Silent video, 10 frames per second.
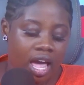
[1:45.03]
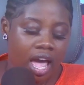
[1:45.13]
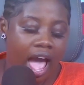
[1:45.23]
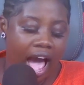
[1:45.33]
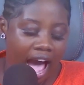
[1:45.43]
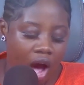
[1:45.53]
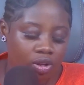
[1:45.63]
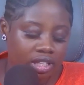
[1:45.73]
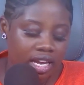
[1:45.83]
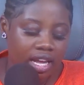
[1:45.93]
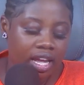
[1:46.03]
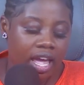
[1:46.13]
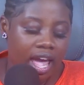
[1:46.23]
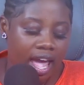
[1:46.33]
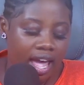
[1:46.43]
out there.
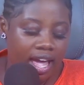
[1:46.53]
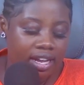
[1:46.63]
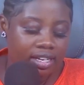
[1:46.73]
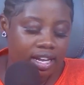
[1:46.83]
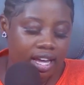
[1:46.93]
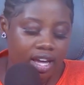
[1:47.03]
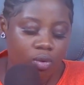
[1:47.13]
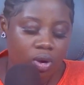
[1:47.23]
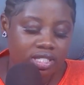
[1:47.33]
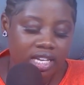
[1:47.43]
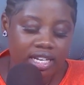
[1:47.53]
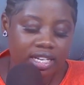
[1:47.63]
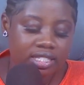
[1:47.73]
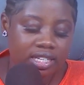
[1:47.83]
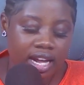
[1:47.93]
And he was saying this in
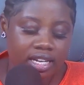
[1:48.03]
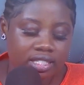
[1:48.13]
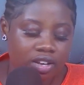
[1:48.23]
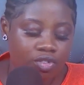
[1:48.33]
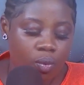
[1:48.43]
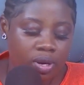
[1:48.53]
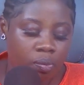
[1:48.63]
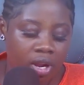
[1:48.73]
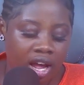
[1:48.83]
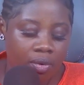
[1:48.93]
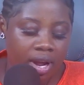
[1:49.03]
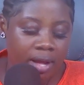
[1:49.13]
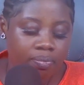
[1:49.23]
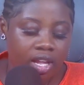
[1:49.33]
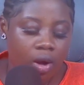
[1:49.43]
an interview with Bolare,
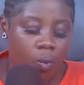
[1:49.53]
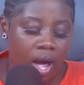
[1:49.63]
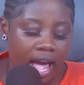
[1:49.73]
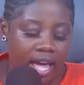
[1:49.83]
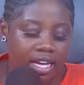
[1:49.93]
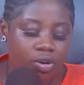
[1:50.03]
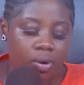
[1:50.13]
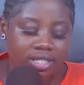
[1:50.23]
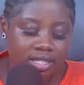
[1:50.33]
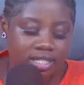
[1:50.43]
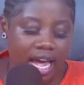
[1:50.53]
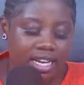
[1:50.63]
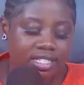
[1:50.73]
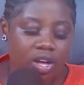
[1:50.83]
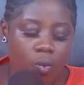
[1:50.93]
where he criticized the
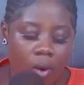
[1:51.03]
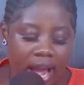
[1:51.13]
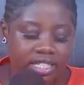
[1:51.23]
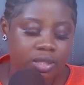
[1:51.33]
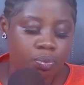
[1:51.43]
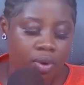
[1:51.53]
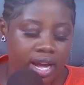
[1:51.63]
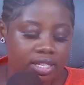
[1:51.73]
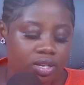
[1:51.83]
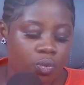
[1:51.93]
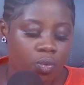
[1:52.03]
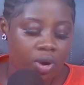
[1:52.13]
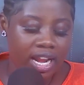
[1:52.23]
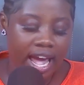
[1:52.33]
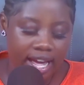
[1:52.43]
widespread
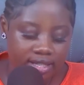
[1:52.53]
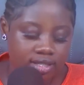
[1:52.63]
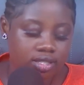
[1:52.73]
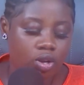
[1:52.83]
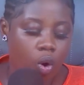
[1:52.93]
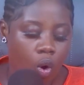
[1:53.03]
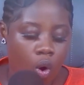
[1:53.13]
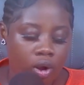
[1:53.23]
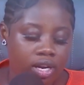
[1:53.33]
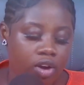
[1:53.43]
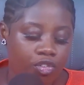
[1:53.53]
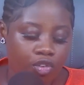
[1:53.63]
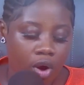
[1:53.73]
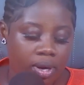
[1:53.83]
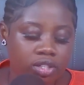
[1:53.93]
reliance on
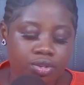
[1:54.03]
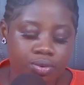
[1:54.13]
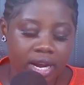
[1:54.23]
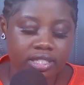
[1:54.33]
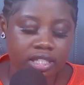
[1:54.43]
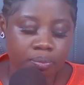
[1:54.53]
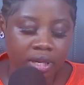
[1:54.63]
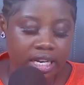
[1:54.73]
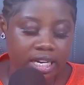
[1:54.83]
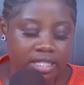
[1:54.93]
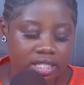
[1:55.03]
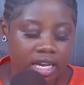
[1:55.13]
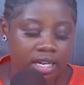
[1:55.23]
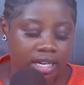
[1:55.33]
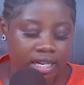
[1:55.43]
foreign curated playlists in
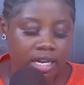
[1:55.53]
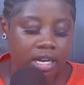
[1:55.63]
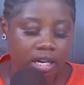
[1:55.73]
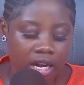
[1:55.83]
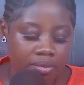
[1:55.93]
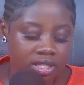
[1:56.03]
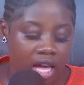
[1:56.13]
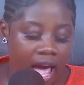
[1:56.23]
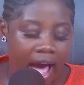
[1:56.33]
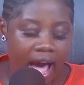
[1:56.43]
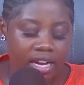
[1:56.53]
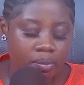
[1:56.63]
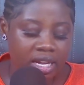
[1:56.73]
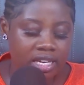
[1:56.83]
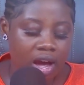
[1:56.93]
Ghanaian clubs and
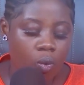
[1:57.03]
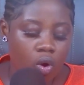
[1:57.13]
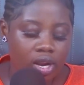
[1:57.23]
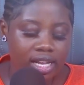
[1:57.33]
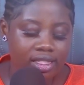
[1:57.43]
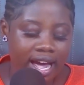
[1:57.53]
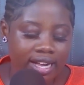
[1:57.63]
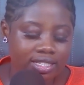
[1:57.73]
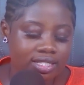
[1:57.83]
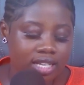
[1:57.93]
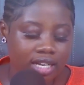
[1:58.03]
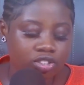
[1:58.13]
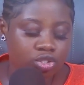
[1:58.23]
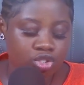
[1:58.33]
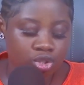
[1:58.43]
media, warning that such
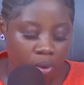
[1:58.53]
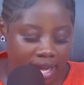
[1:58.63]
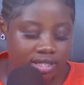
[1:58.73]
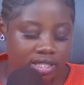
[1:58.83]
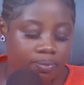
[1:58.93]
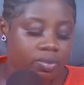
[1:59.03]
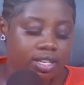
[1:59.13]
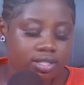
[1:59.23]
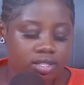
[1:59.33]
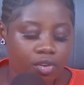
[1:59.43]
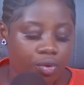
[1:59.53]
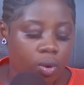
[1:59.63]
trends stifle